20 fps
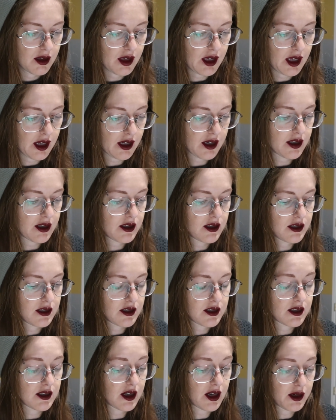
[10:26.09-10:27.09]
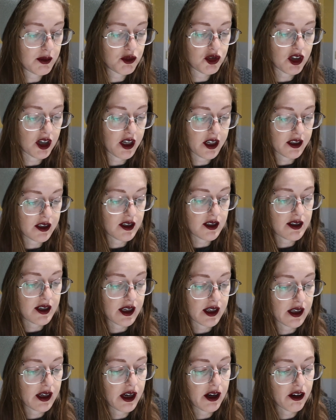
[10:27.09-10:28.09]
I'm trying to
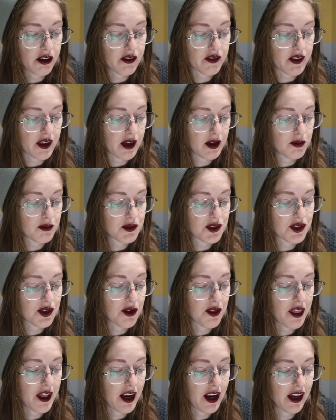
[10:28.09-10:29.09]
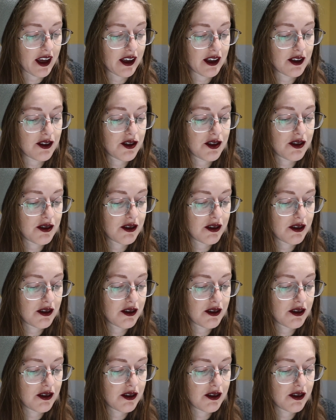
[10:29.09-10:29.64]
take care of them so that I